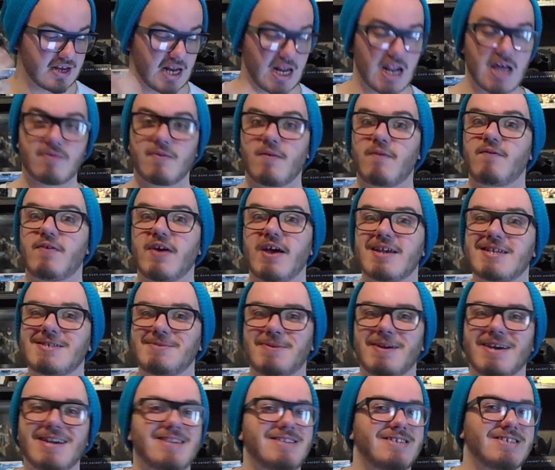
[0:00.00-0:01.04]
Another
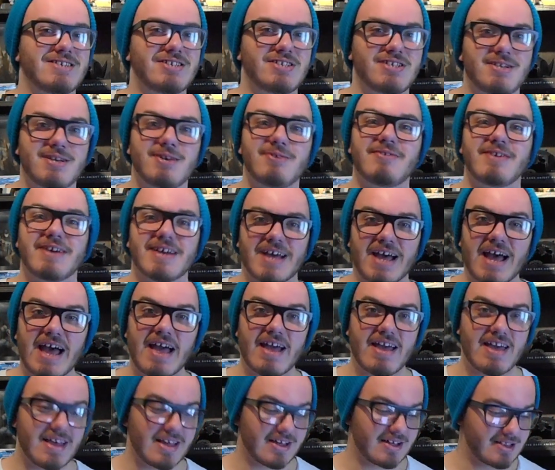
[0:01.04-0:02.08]
first person
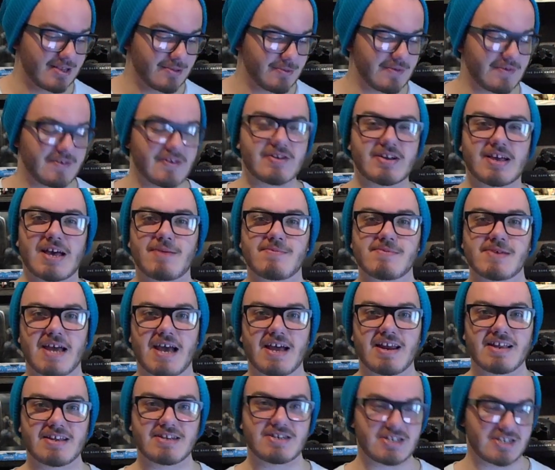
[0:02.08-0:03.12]
shooter that we've got coming
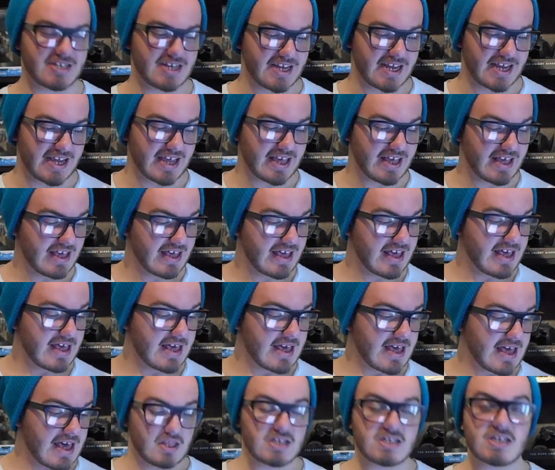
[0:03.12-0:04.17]
out this year.
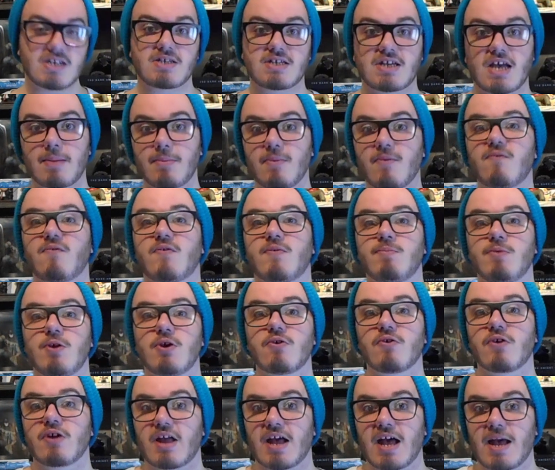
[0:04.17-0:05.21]
This is coming from
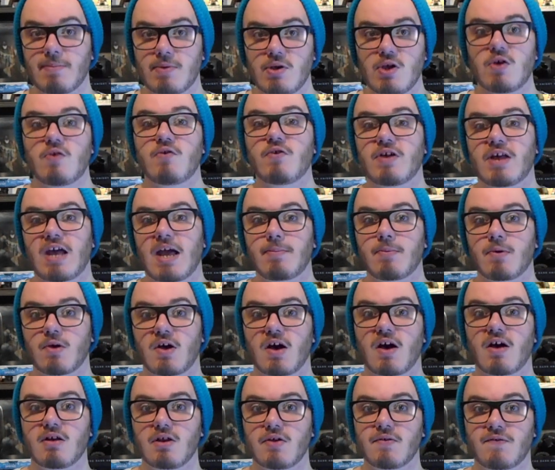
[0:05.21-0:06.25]
Eurogamer. Eurogamer
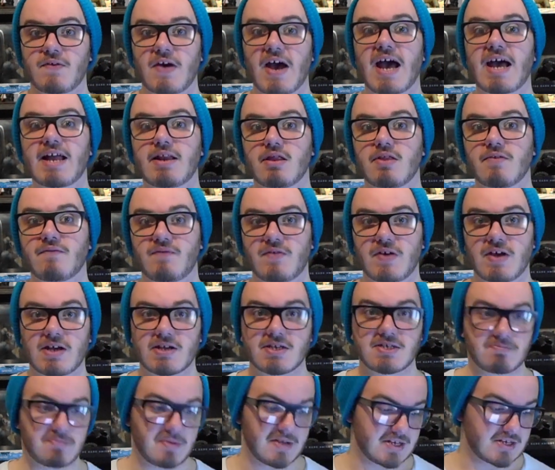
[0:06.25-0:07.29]
kind of had the
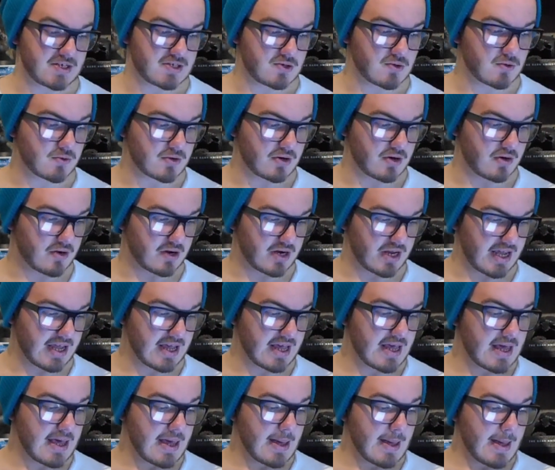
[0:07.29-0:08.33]
first big story on
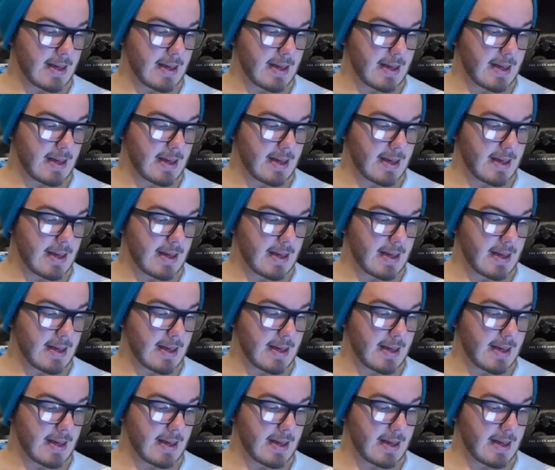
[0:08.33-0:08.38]
it.